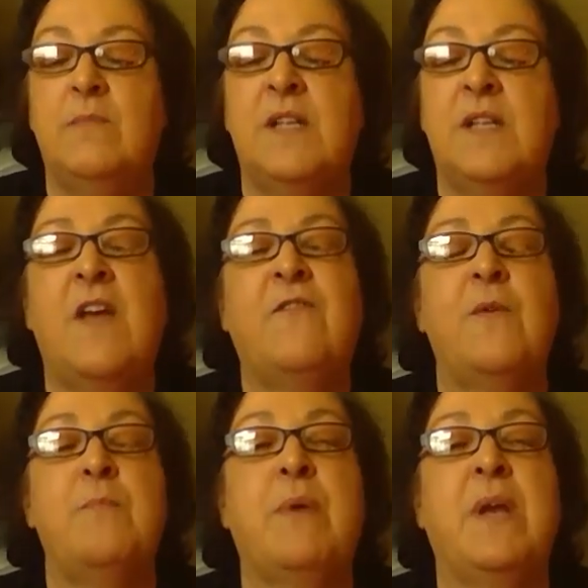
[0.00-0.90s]
Did that for
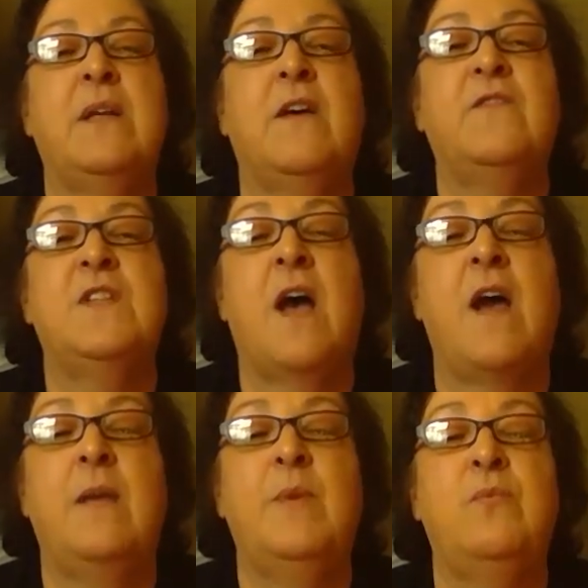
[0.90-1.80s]
a bit of
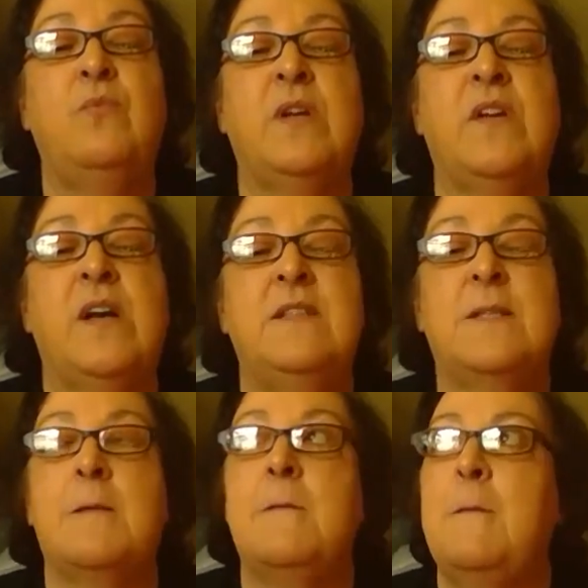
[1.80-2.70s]
time and
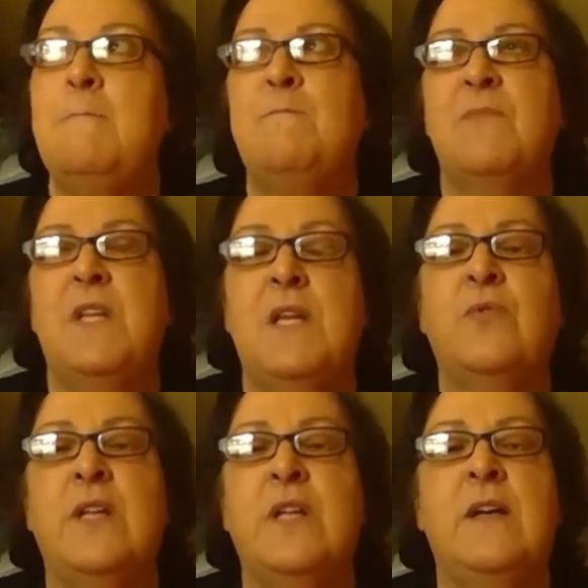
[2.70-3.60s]
realized not
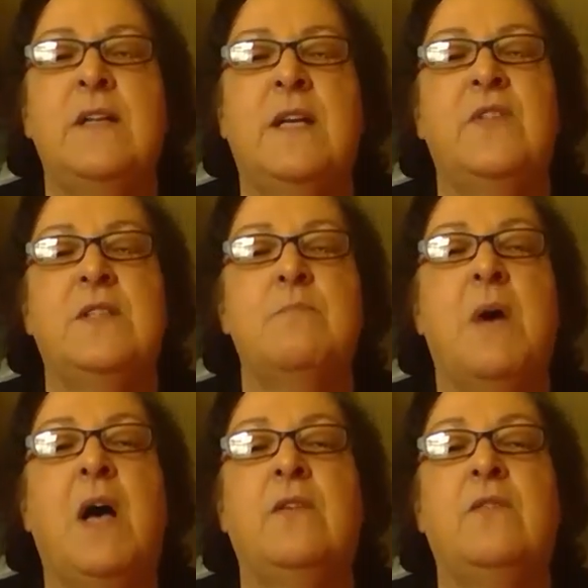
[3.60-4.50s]
really liking this
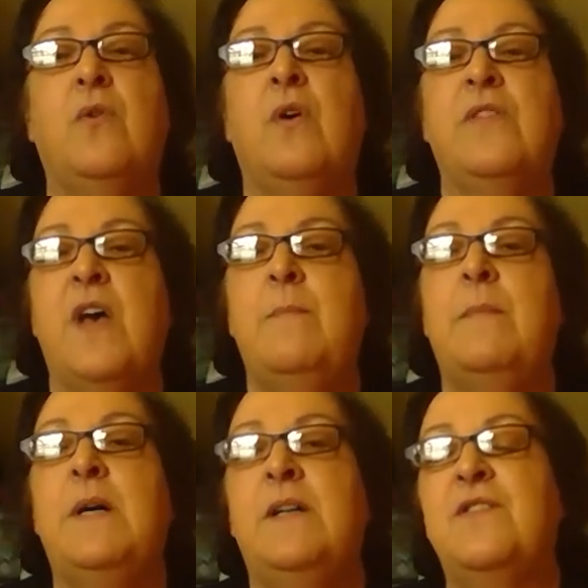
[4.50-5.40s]
model all that
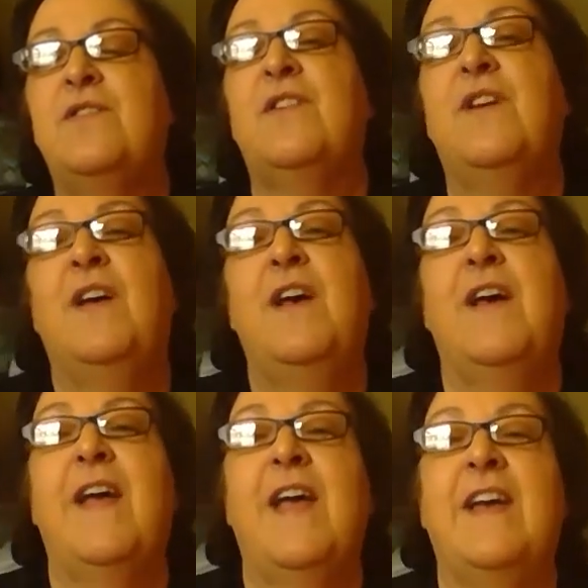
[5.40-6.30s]
much.
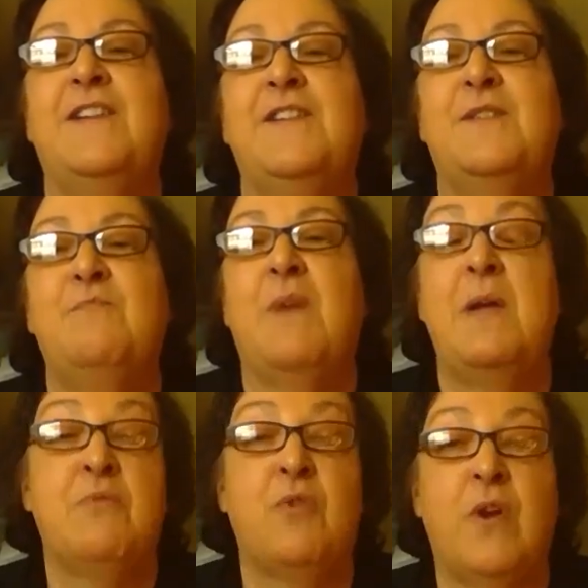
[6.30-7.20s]
And my
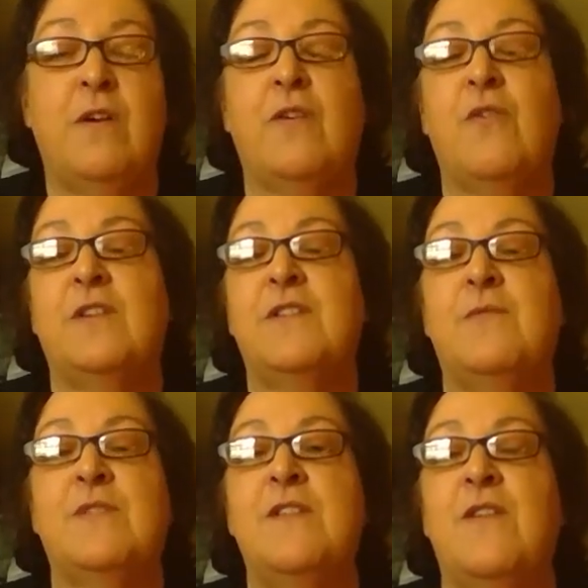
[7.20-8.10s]
employer also
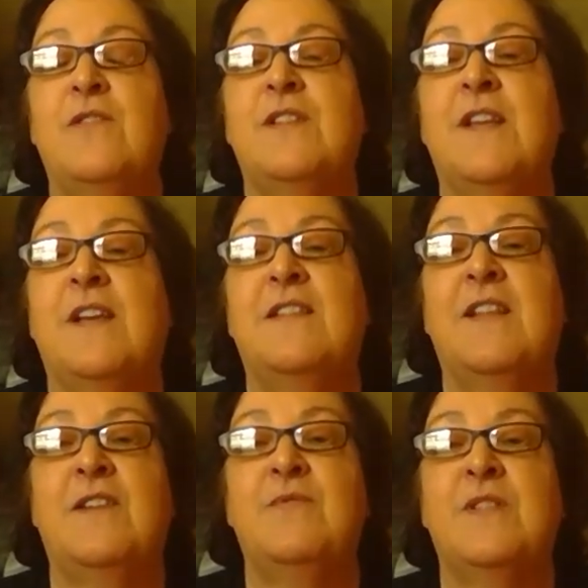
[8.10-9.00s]
was noticing
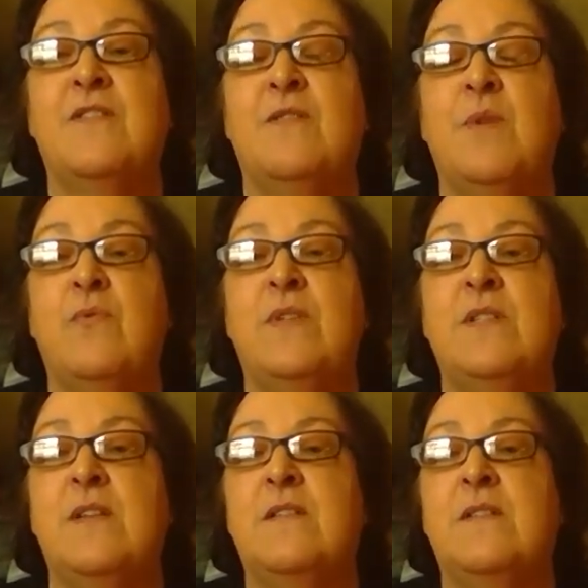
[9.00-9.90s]
that I was a little bit
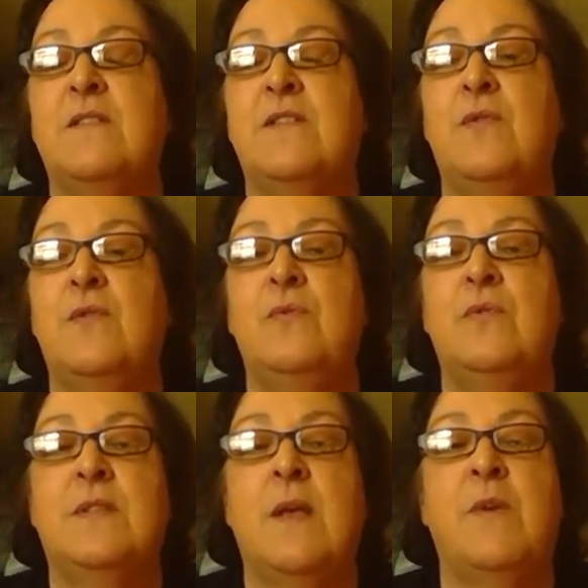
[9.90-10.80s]
resistant to
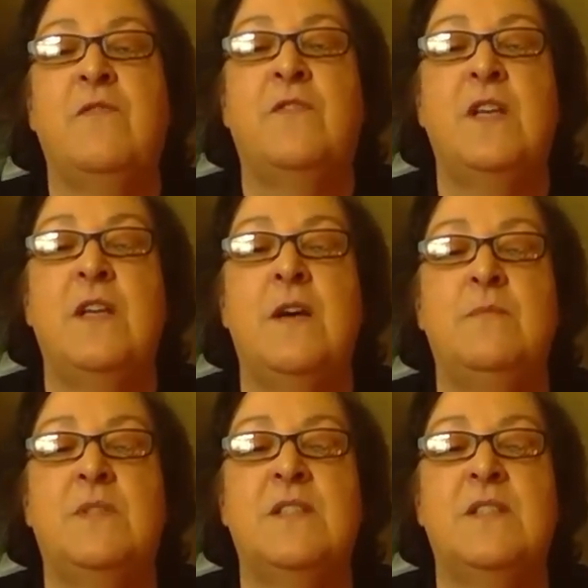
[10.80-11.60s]
some of the